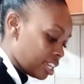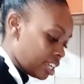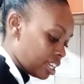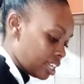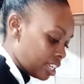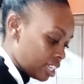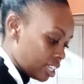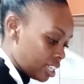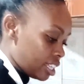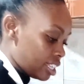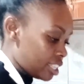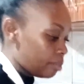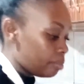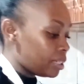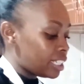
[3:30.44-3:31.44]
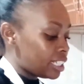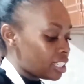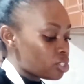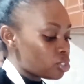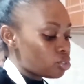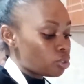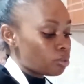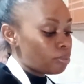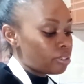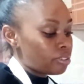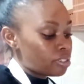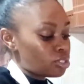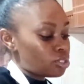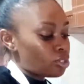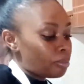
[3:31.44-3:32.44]
the blended strawberries normally
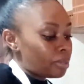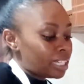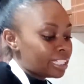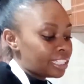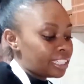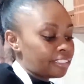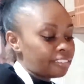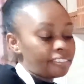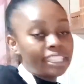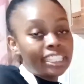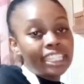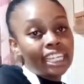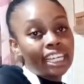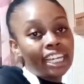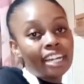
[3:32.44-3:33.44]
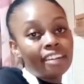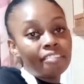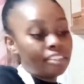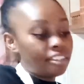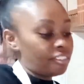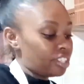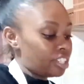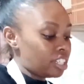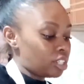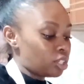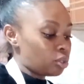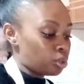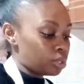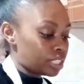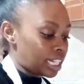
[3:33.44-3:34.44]
give the cake a very good
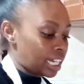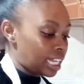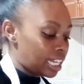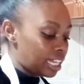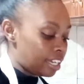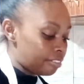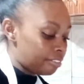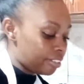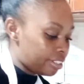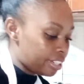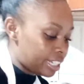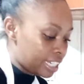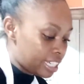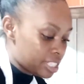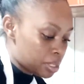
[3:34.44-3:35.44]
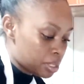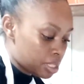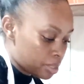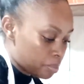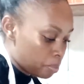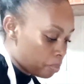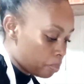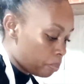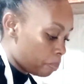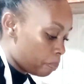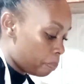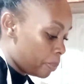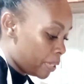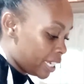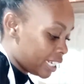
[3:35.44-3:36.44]
color, a very nice pink
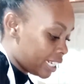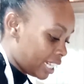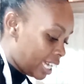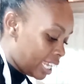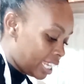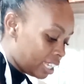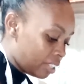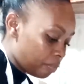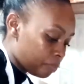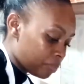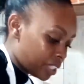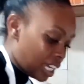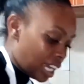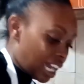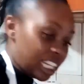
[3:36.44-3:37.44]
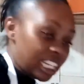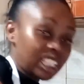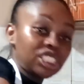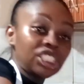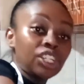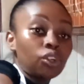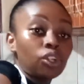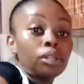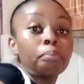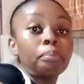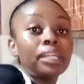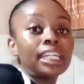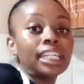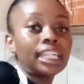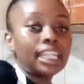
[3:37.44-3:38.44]
color, a natural pink color.